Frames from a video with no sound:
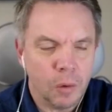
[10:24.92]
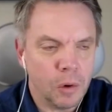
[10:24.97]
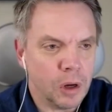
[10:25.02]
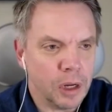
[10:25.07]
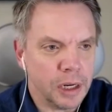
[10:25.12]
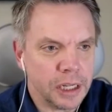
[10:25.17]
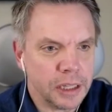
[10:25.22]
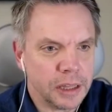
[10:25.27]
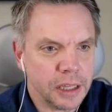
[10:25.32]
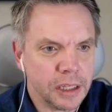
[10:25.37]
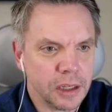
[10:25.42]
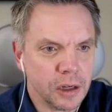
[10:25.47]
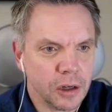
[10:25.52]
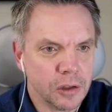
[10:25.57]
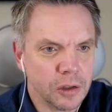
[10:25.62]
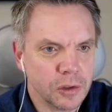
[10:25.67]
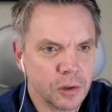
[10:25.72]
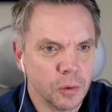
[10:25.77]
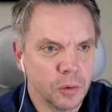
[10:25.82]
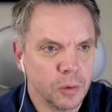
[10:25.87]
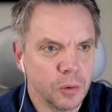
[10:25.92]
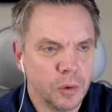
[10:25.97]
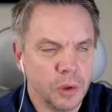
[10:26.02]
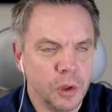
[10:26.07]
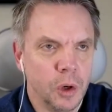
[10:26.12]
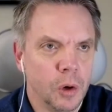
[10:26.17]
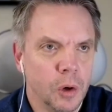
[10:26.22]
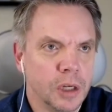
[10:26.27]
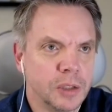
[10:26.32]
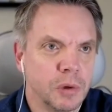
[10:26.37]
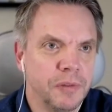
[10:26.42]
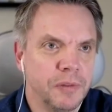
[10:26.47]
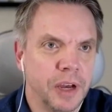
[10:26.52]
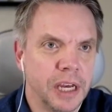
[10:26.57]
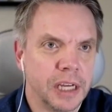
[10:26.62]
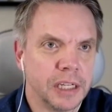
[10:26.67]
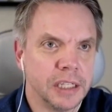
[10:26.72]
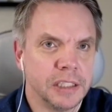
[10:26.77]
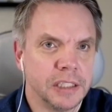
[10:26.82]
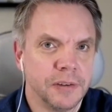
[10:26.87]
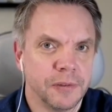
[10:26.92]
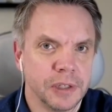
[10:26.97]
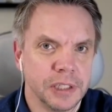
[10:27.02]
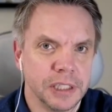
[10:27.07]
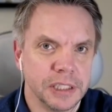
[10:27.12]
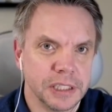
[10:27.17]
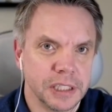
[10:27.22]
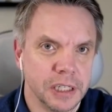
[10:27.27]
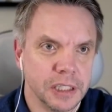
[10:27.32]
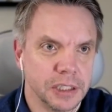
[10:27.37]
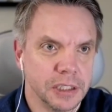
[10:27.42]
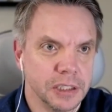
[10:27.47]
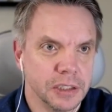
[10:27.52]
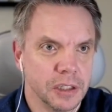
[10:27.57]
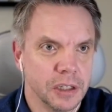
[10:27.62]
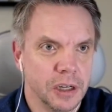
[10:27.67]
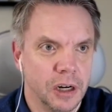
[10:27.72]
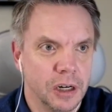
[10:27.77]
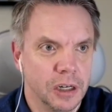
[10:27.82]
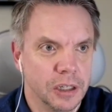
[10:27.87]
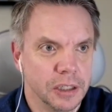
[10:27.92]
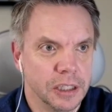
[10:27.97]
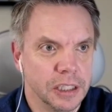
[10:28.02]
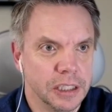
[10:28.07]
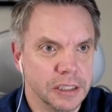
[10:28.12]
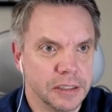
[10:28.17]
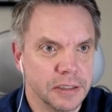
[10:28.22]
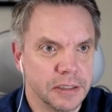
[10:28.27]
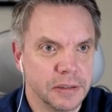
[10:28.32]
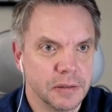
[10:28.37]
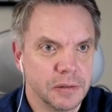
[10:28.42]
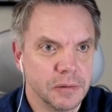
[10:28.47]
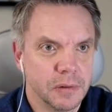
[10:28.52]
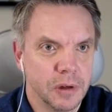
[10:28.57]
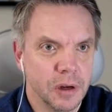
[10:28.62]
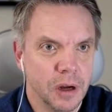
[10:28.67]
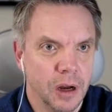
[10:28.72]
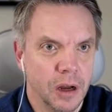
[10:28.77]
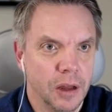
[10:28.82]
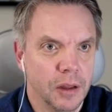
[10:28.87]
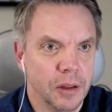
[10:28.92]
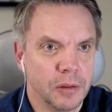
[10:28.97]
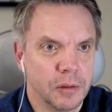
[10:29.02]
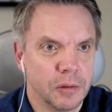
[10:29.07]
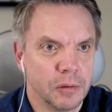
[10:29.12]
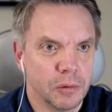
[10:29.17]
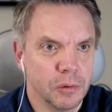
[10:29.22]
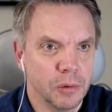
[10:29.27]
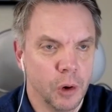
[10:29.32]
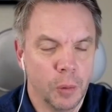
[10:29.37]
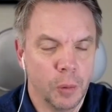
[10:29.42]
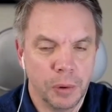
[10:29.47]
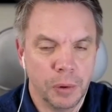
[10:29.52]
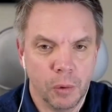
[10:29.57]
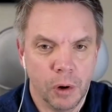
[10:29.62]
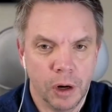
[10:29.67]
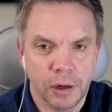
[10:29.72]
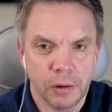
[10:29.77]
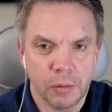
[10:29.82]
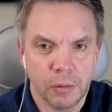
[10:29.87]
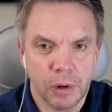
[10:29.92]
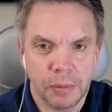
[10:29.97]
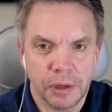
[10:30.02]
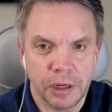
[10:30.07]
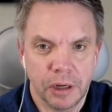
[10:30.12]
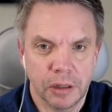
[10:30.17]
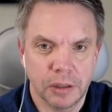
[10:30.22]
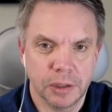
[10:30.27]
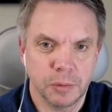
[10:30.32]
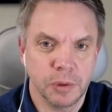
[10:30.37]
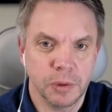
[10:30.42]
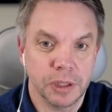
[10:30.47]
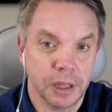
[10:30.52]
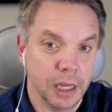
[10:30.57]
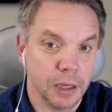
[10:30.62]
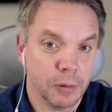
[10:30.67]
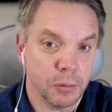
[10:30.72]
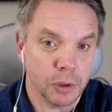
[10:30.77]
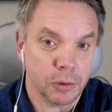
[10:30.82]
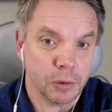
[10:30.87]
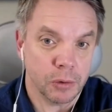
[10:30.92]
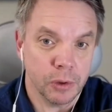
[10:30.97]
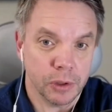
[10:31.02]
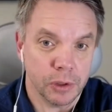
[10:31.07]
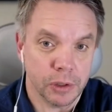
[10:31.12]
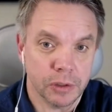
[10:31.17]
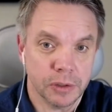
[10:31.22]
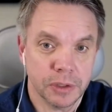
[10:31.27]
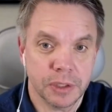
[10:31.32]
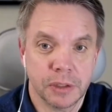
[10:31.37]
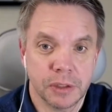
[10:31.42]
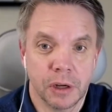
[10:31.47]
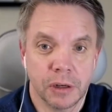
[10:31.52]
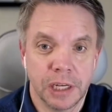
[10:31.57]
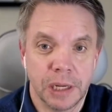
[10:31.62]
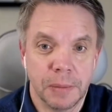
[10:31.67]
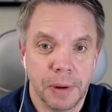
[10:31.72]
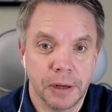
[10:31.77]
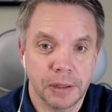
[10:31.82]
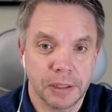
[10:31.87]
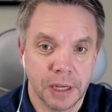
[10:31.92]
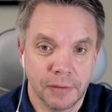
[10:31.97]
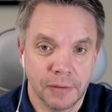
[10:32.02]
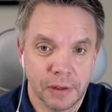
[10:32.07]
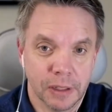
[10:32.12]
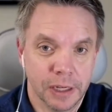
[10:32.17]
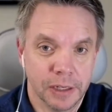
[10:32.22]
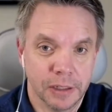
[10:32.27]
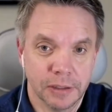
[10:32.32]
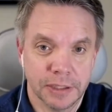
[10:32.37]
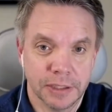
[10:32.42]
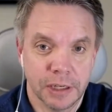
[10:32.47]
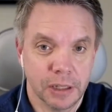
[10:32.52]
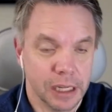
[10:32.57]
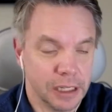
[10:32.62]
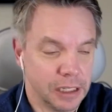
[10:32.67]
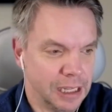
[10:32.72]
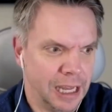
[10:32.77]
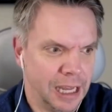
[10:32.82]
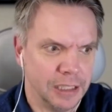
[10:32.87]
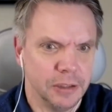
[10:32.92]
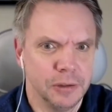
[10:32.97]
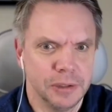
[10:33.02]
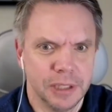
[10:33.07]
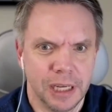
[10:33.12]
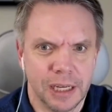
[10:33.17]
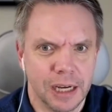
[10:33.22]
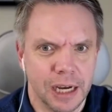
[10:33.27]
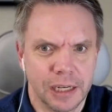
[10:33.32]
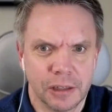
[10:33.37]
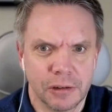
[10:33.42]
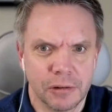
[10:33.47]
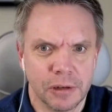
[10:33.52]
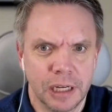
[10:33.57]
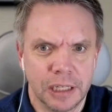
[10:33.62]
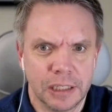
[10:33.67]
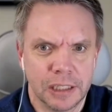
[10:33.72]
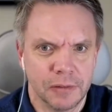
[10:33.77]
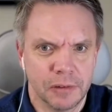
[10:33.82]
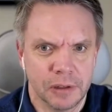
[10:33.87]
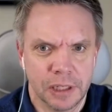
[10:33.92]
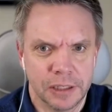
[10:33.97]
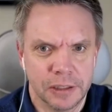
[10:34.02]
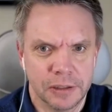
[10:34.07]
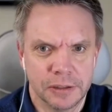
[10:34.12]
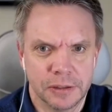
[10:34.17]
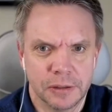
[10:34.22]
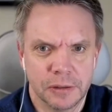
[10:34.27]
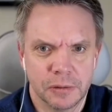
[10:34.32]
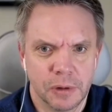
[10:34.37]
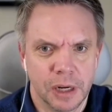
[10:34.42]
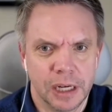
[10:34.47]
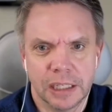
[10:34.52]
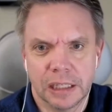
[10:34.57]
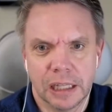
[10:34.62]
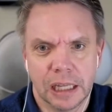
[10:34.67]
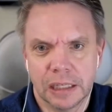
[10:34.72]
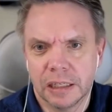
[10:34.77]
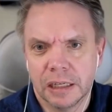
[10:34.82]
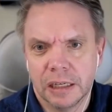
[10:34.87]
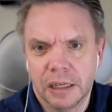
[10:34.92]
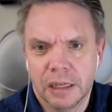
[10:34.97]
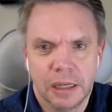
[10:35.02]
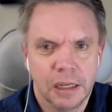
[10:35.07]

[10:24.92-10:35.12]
Well, and I think also, as we've had different discussions on this through open water webinars with like recruiters talking about cover letters, they're like, yeah, use AI to create cover letters, right? Like